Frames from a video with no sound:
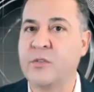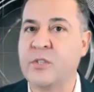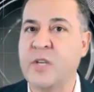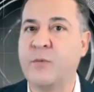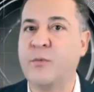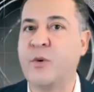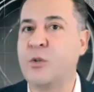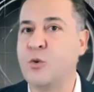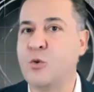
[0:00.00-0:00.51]

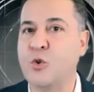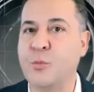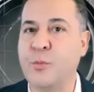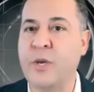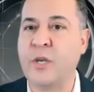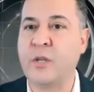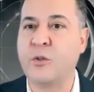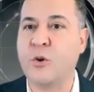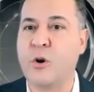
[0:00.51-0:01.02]
Someone who's
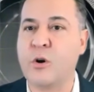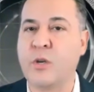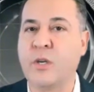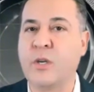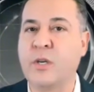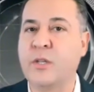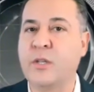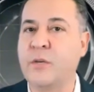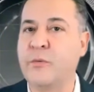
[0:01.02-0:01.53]
being
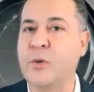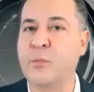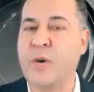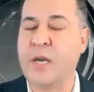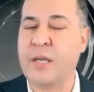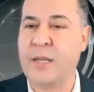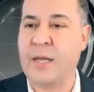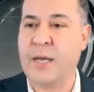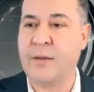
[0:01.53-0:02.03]
Turkey, living my
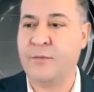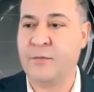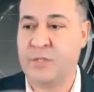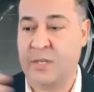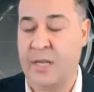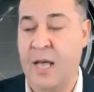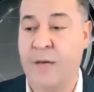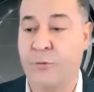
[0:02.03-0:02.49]
life, half